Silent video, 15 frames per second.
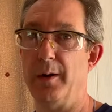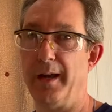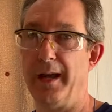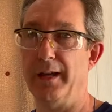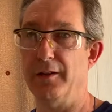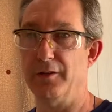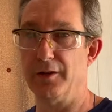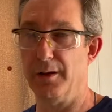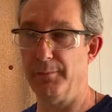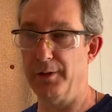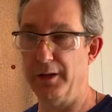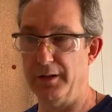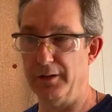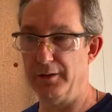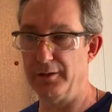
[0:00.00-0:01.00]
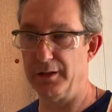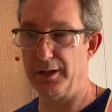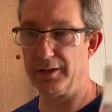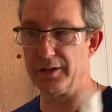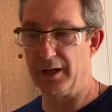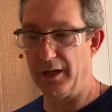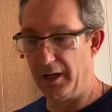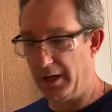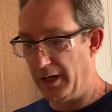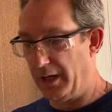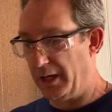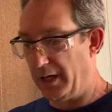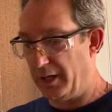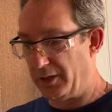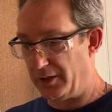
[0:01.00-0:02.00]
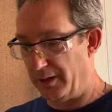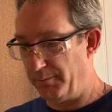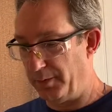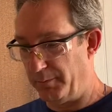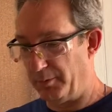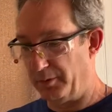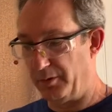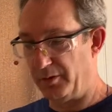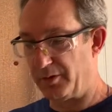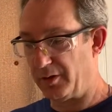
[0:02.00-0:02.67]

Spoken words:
ahead and jump in and do this. Some people use